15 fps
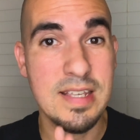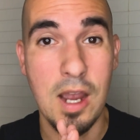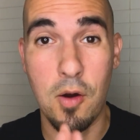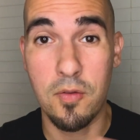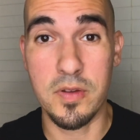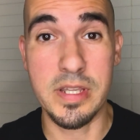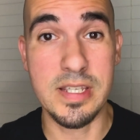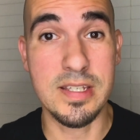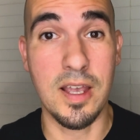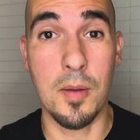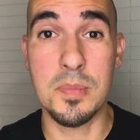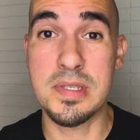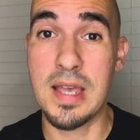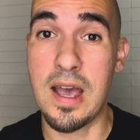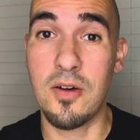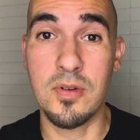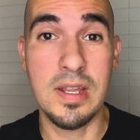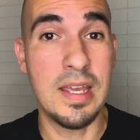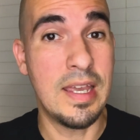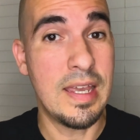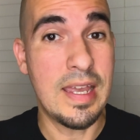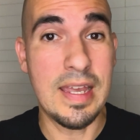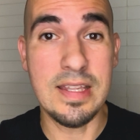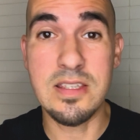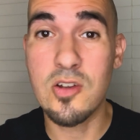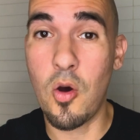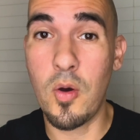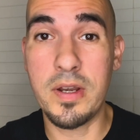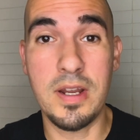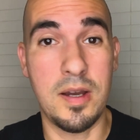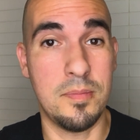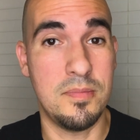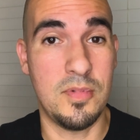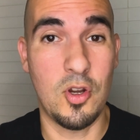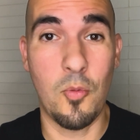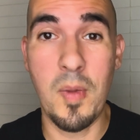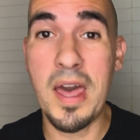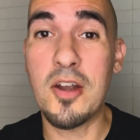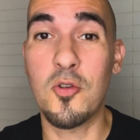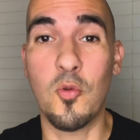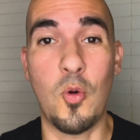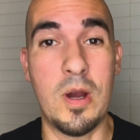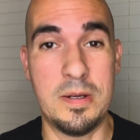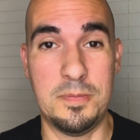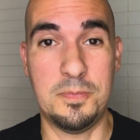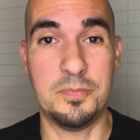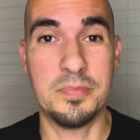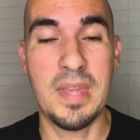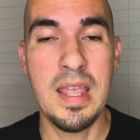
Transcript: However this comes out, it's going up no matter what.